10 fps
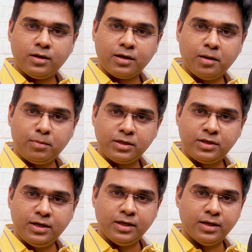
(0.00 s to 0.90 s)
Number
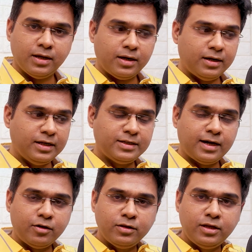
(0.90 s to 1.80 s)
3.
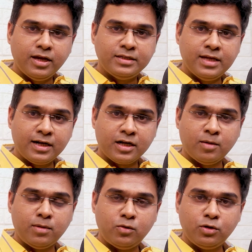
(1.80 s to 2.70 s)
Decide on the exact
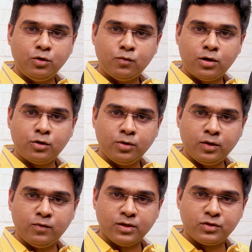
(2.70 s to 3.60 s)
amount you want to
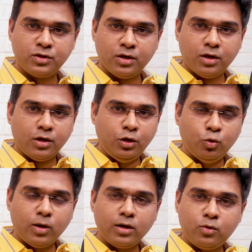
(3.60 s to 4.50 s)
invest.
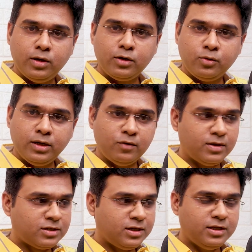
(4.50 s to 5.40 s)
You are going to
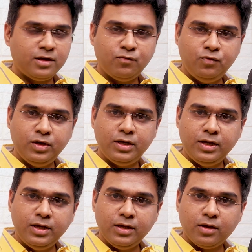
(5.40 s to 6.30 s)
invest either
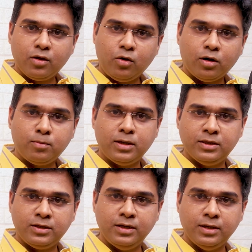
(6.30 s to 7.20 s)
weekly or
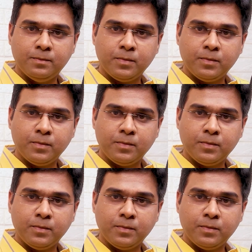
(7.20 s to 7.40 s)
monthly.